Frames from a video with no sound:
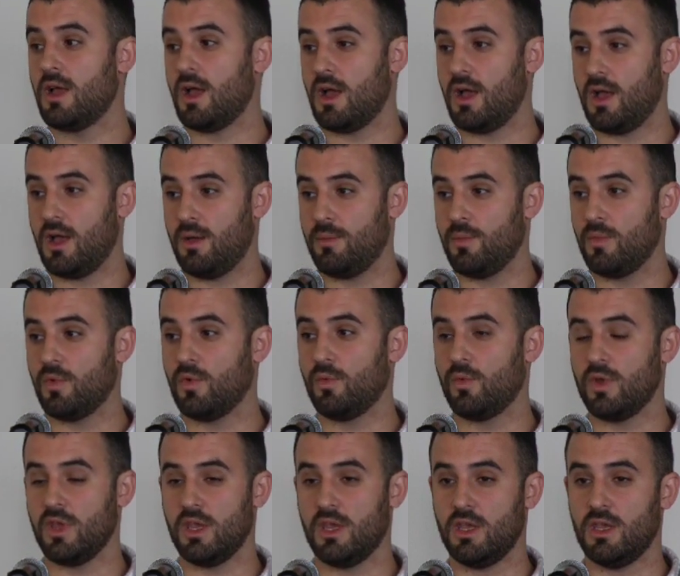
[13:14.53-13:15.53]
Um,
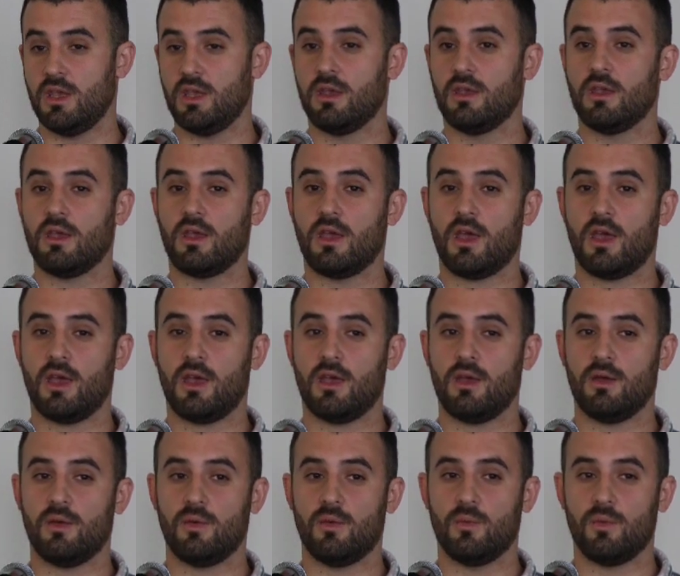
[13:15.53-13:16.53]
we uh,
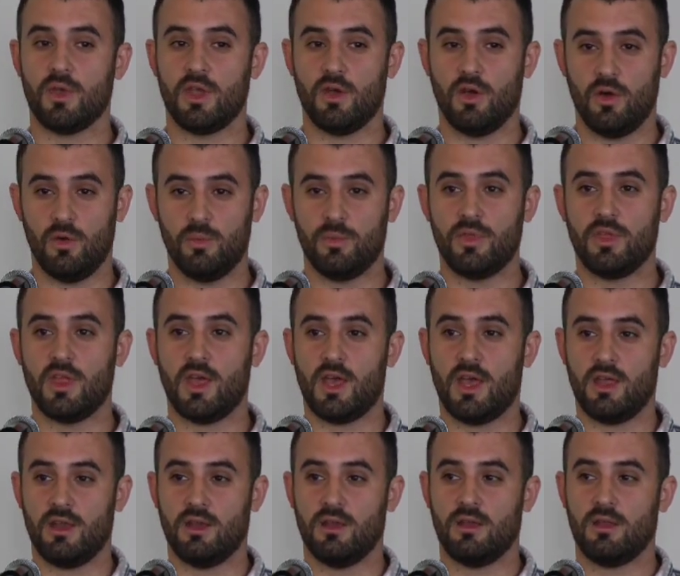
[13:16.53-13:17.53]
we hope
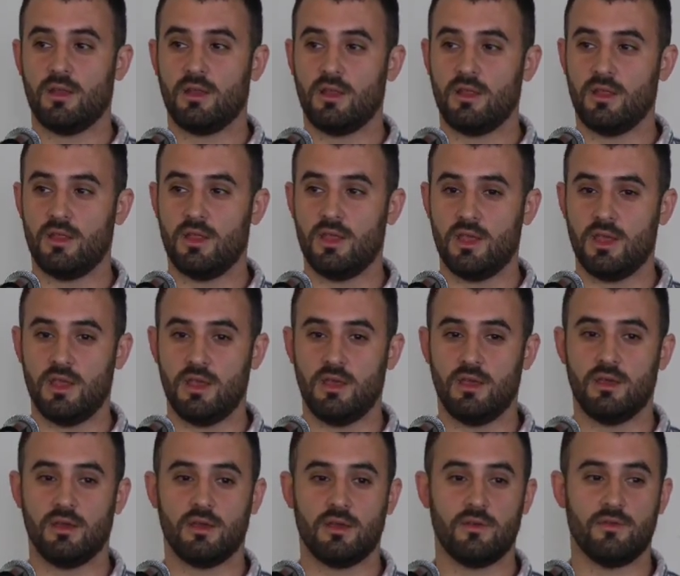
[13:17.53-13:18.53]
that
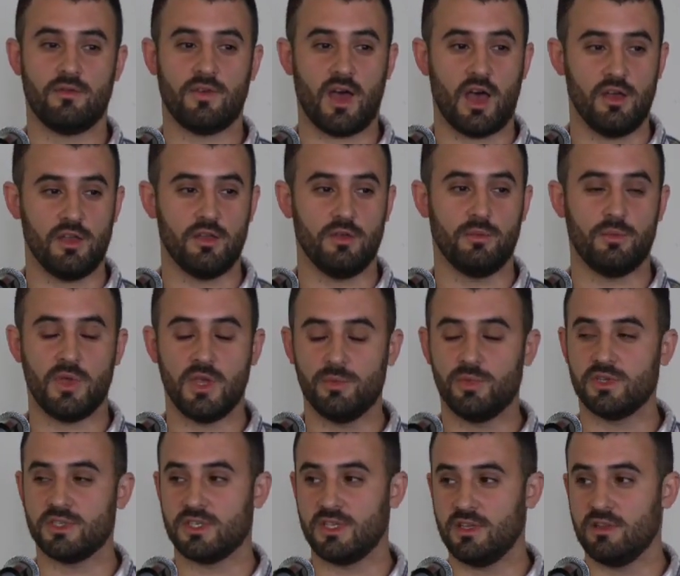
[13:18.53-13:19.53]
the value,
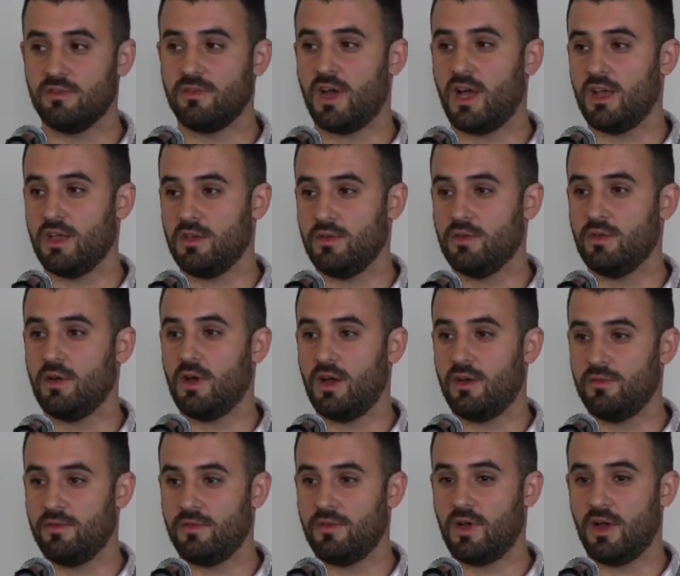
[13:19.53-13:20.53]
people see the value
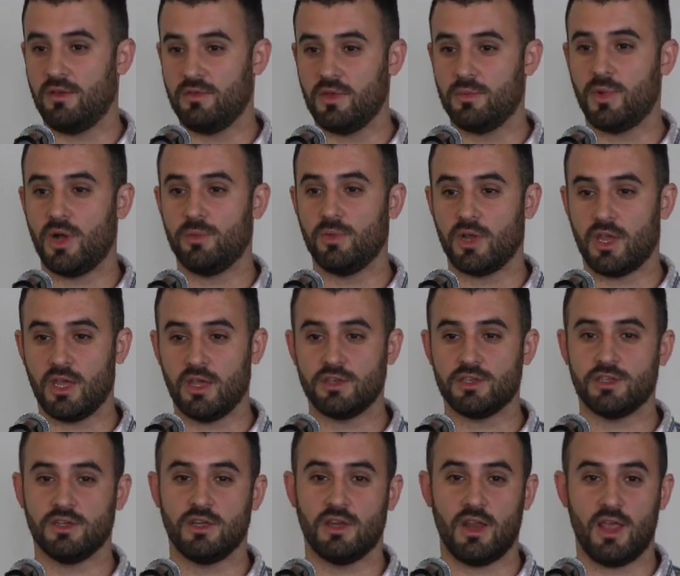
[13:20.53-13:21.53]
of, of the
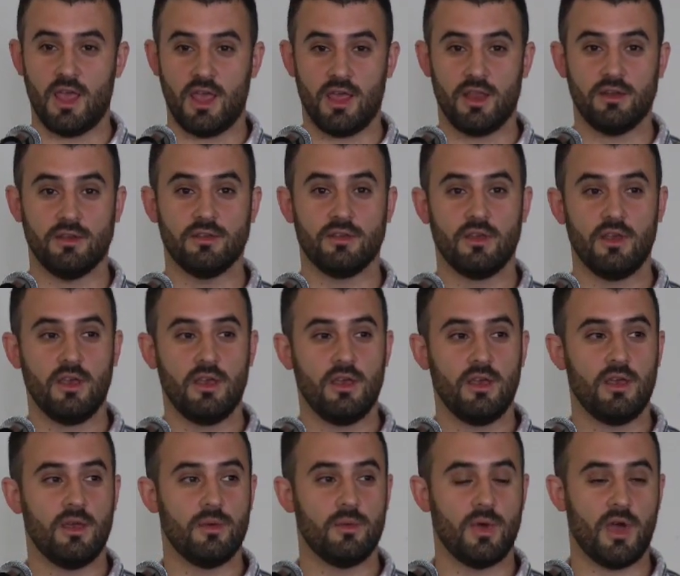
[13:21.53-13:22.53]
publication and
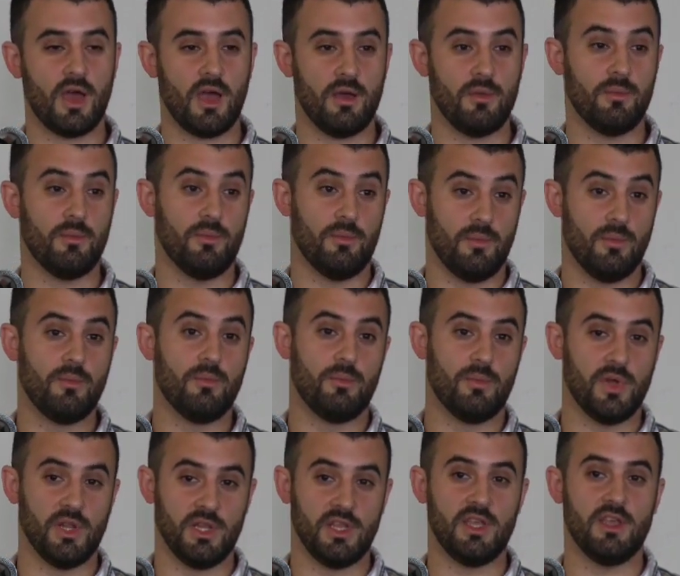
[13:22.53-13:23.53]
um,
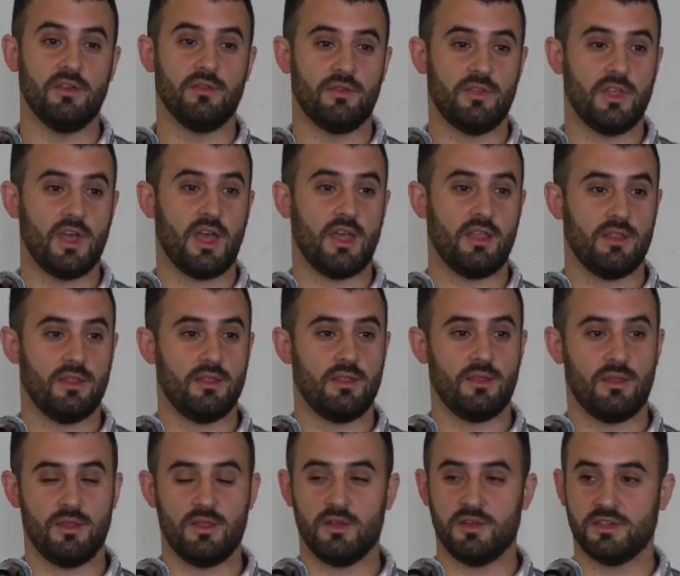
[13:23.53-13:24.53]
believe that
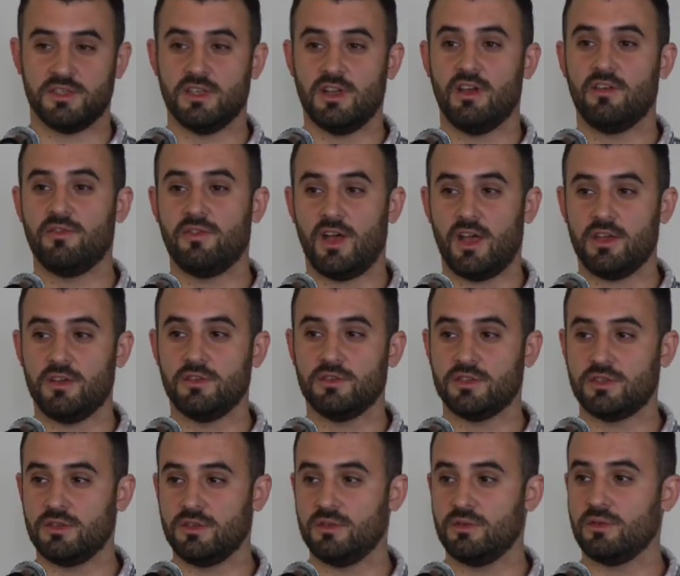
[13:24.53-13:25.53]
there's enough value
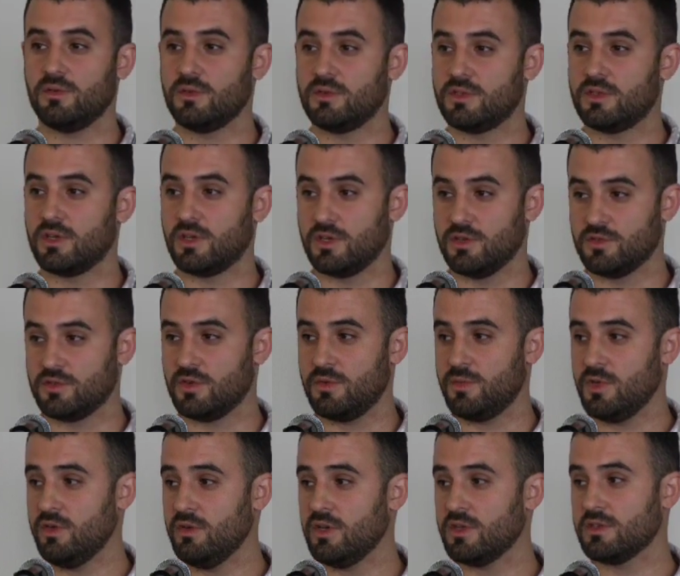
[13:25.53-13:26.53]
to, to
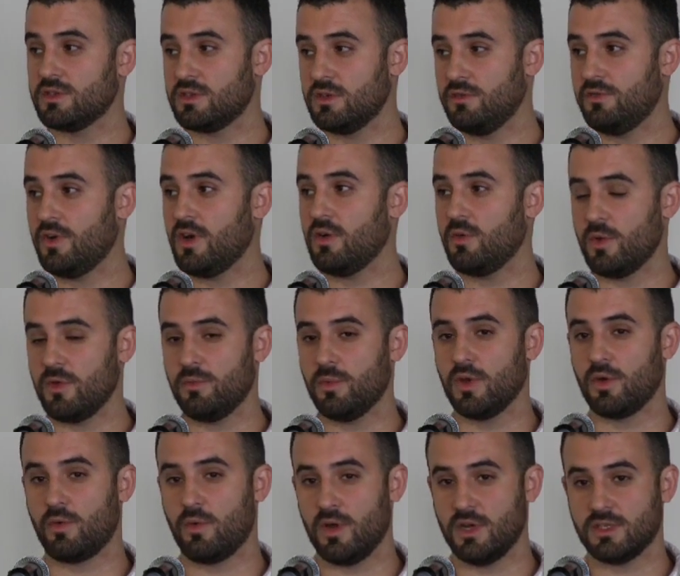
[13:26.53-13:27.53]
contribute. And so far we've
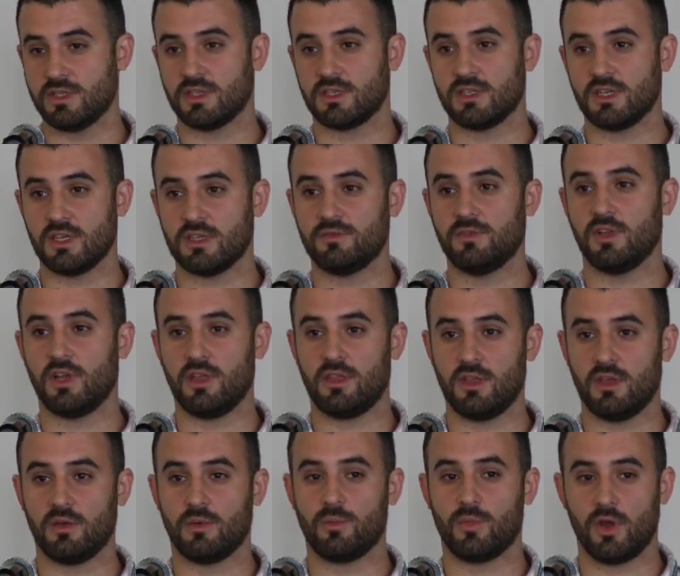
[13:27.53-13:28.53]
been quite successful, I
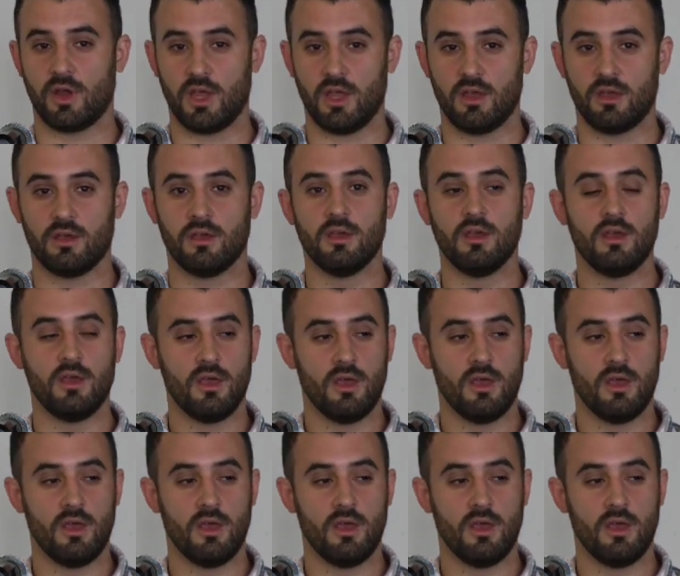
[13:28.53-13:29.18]
think, bringing,